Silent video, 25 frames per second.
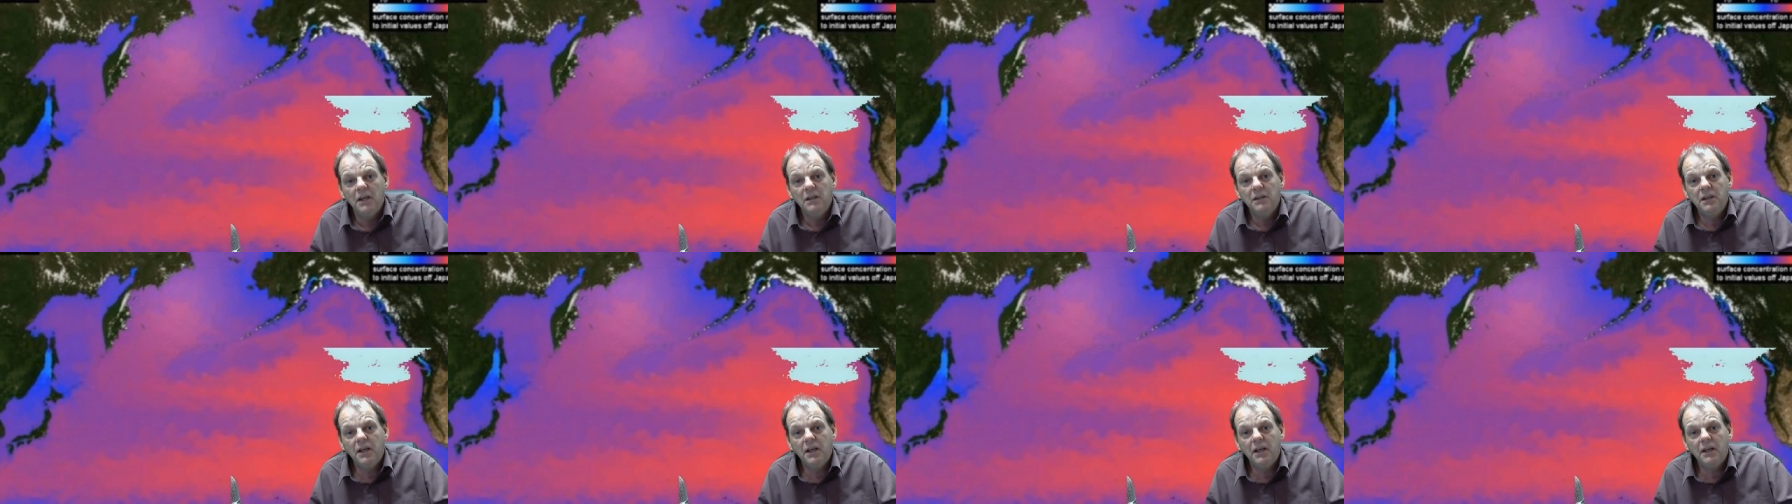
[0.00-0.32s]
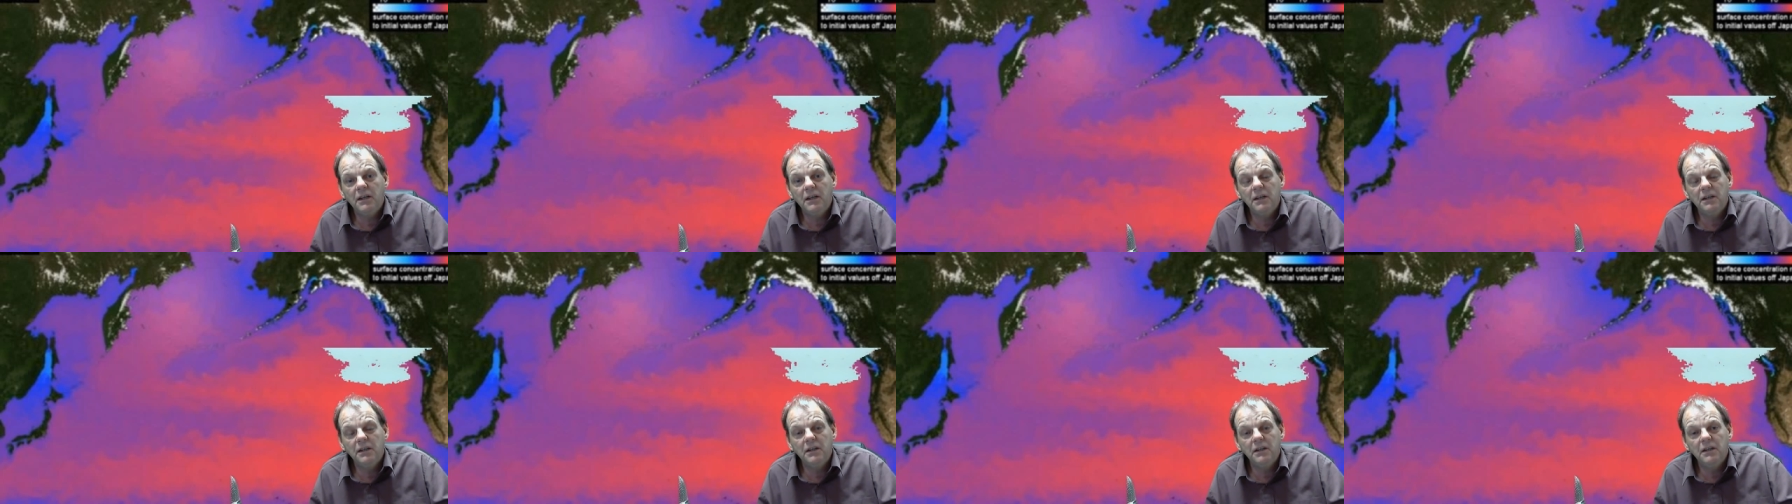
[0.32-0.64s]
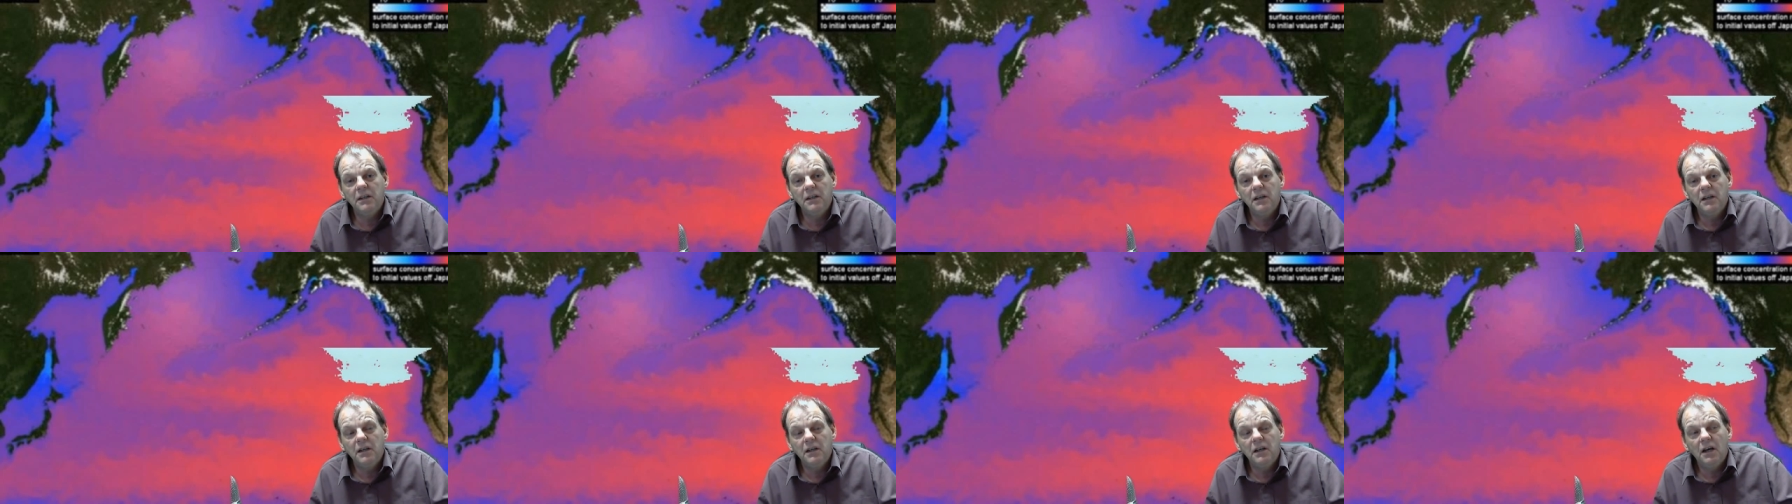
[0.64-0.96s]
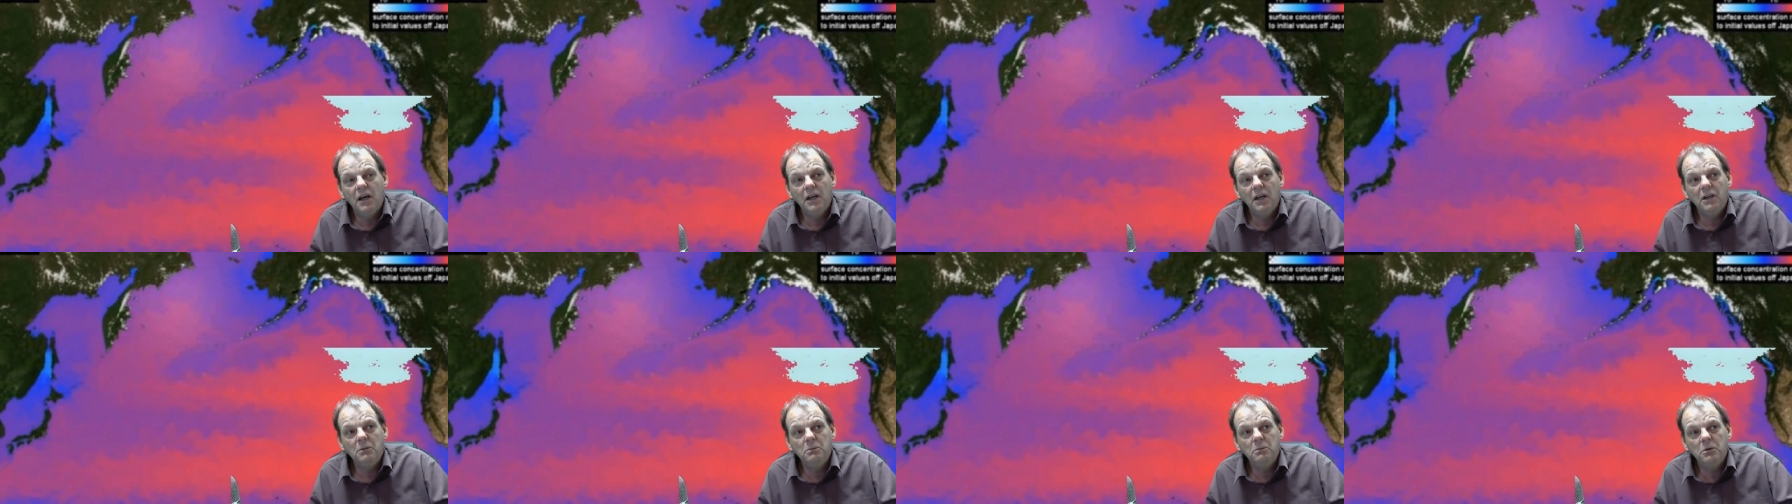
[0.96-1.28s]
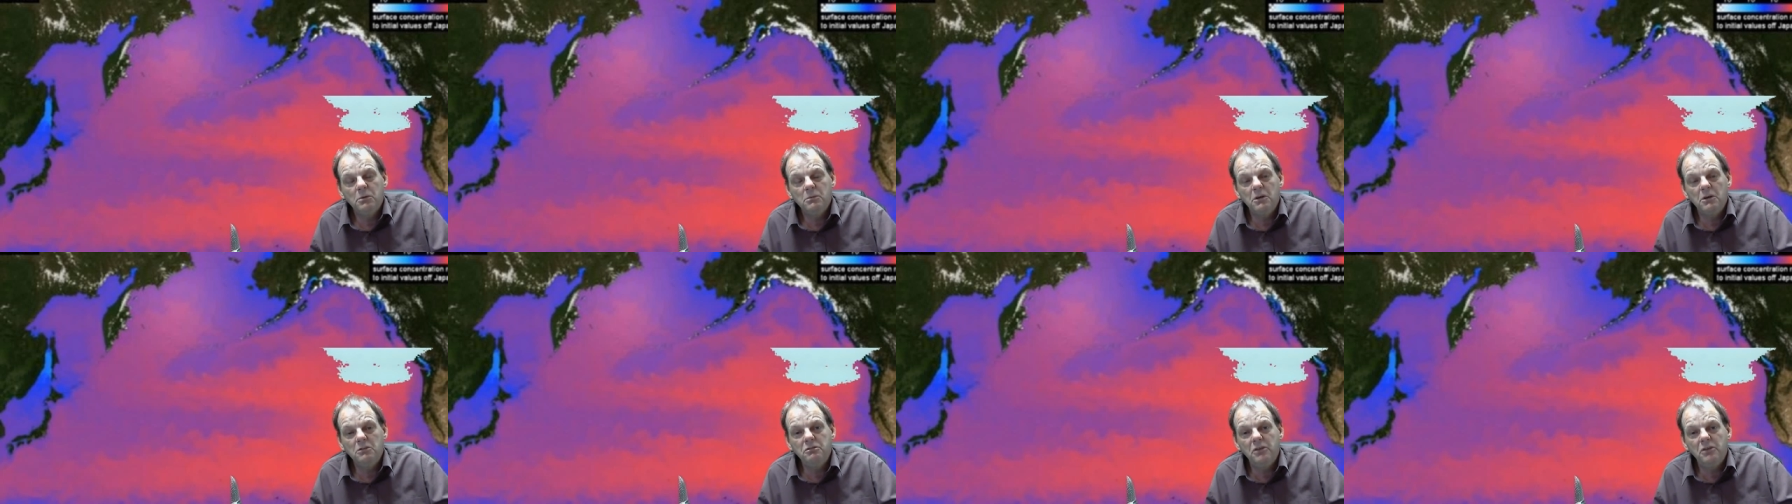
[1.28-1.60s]
that I can
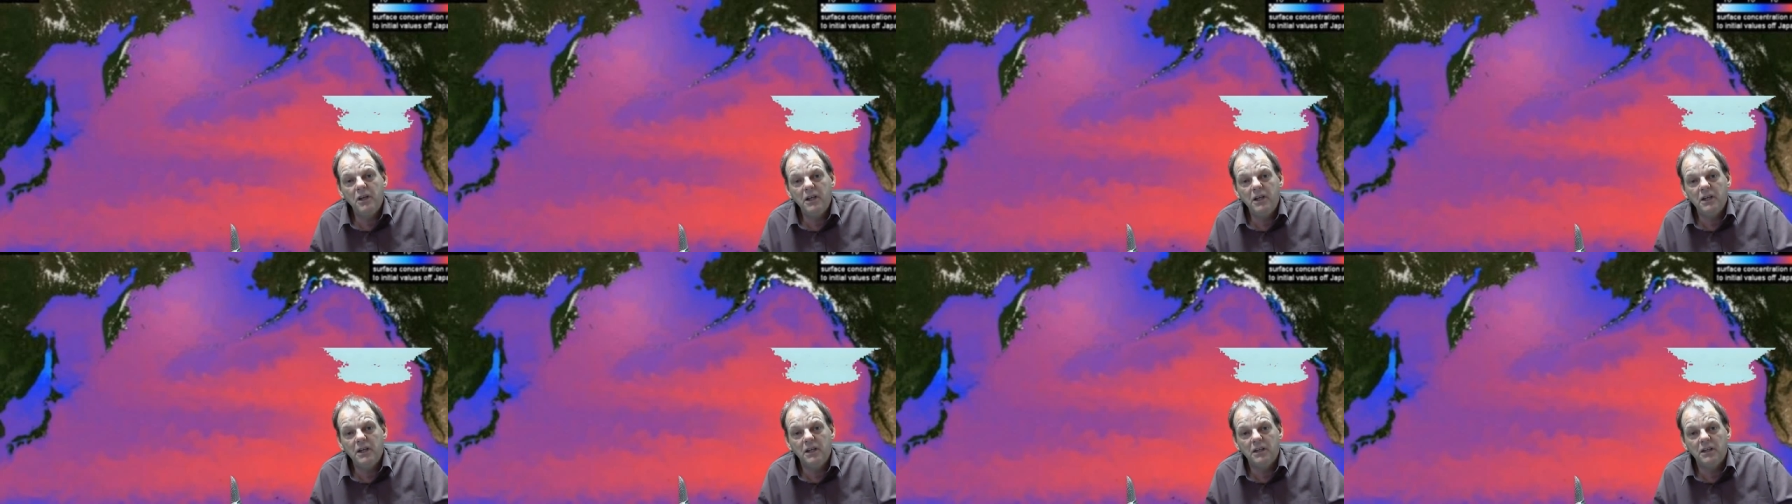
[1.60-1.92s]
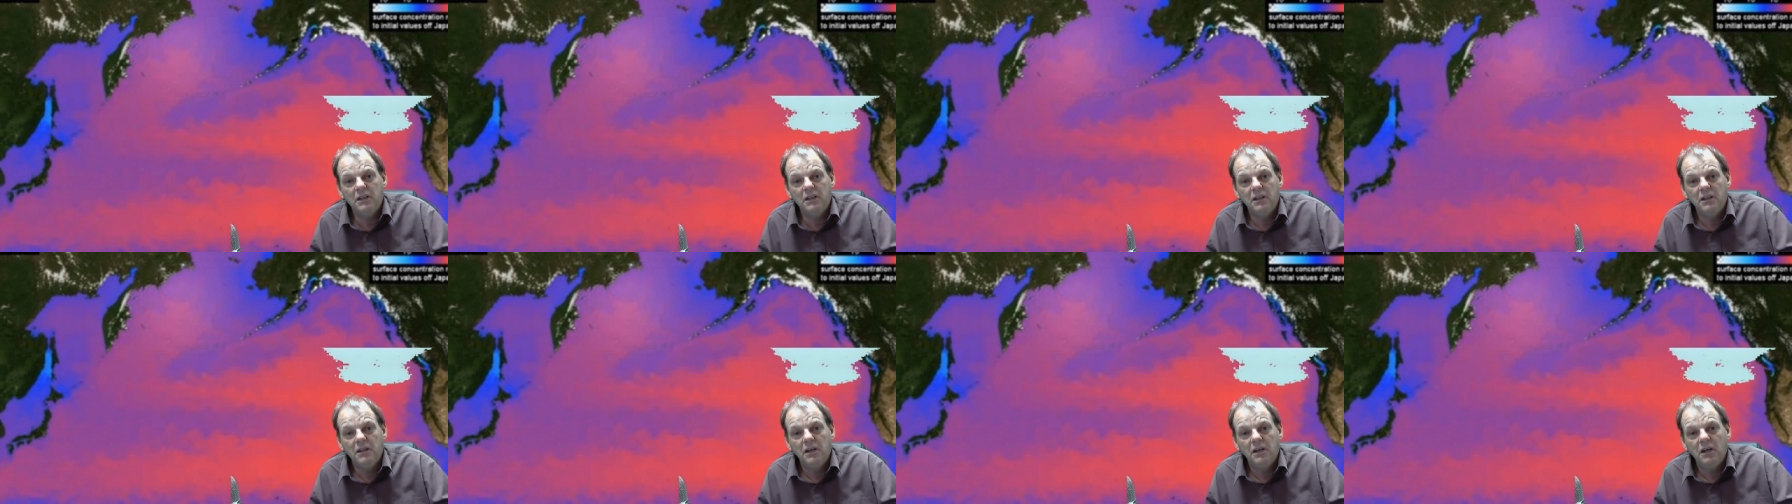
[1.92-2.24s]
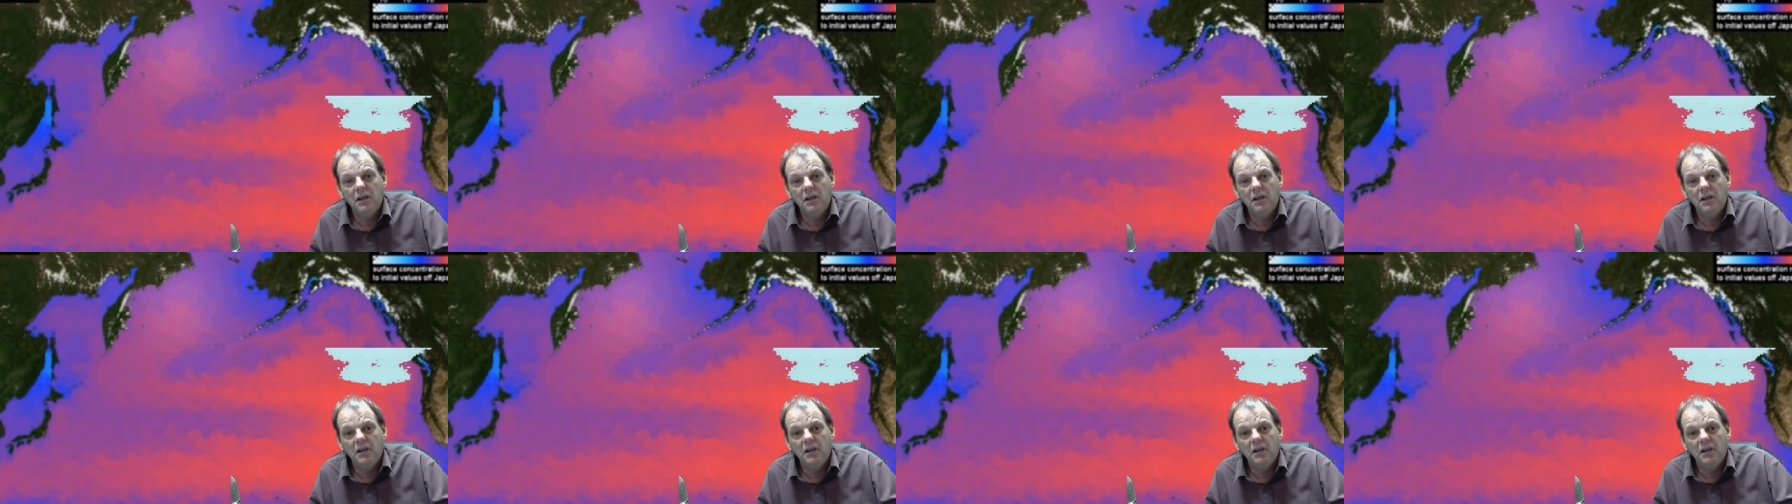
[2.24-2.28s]
put my faith in.